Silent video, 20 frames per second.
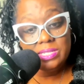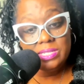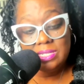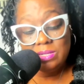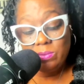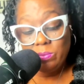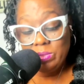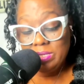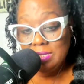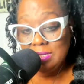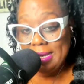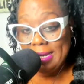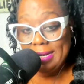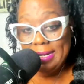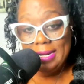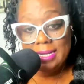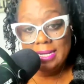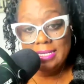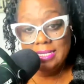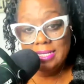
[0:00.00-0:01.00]
was
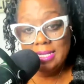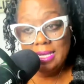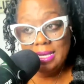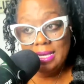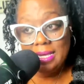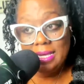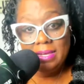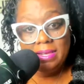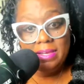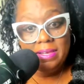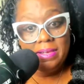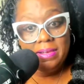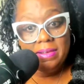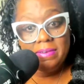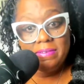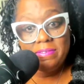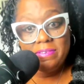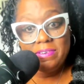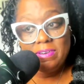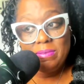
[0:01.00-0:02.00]
standing outside
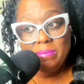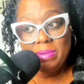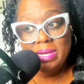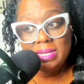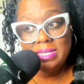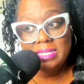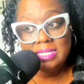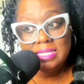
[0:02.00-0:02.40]
from about